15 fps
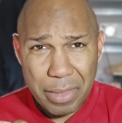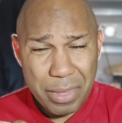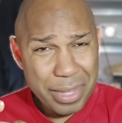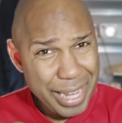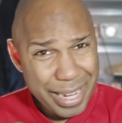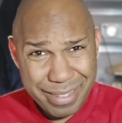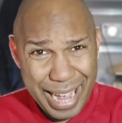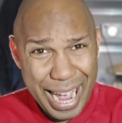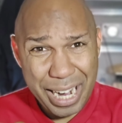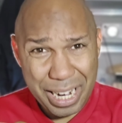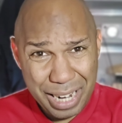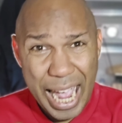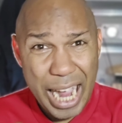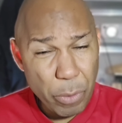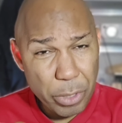the
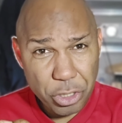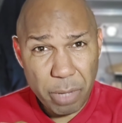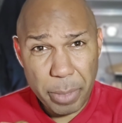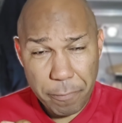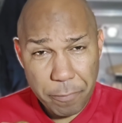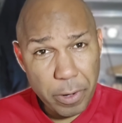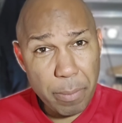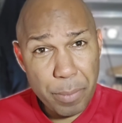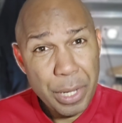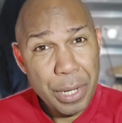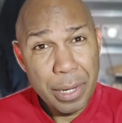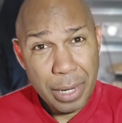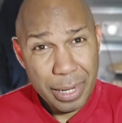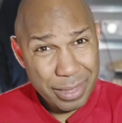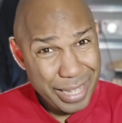exact language coming from
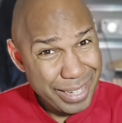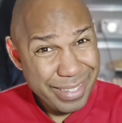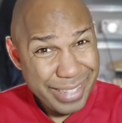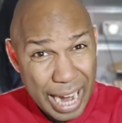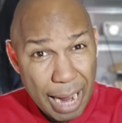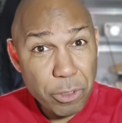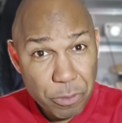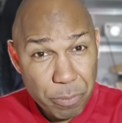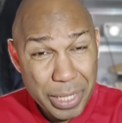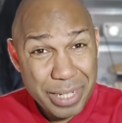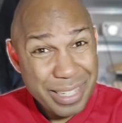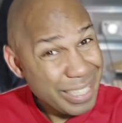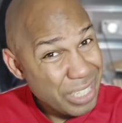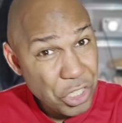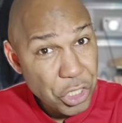the
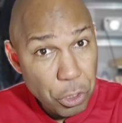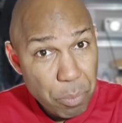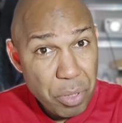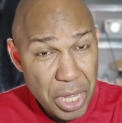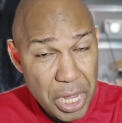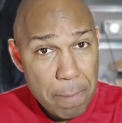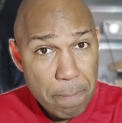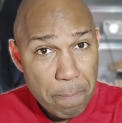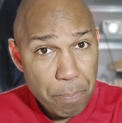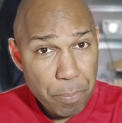establishment GOP